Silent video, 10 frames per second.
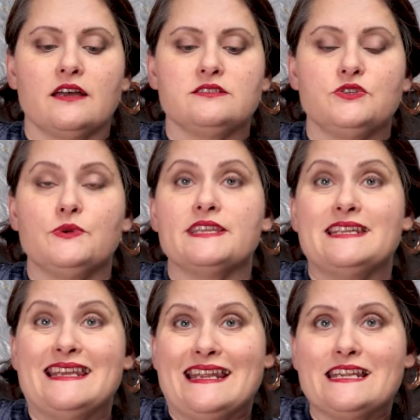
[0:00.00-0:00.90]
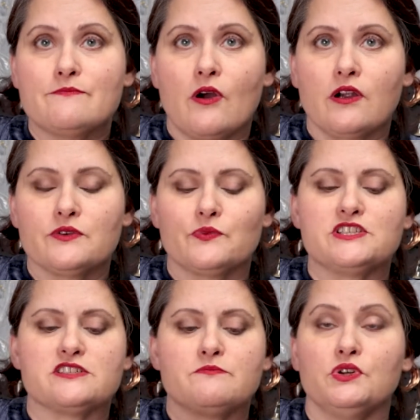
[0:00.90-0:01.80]
uh, doing the knitting part,
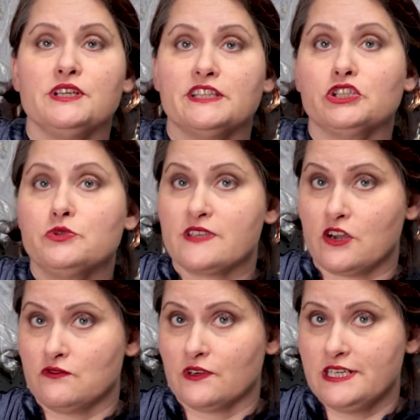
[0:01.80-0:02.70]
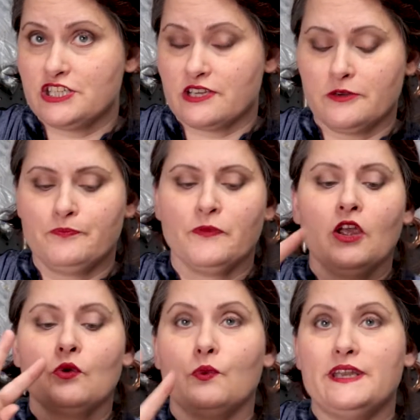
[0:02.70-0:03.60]
which is pulling the loops over each other,
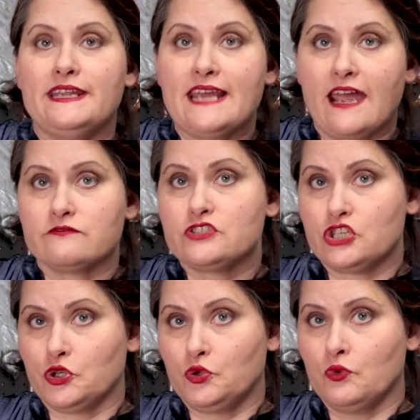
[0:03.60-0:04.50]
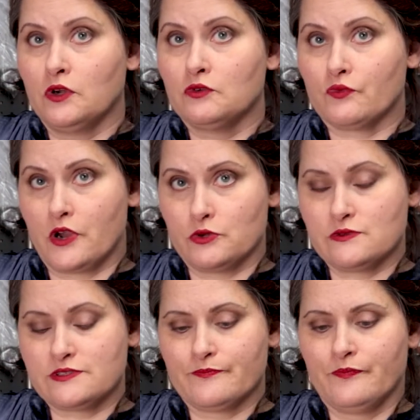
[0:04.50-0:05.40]
we need to have two
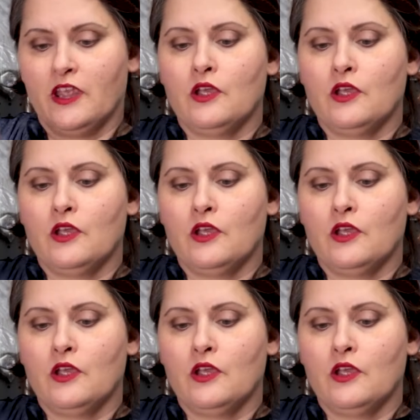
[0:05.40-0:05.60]
rows.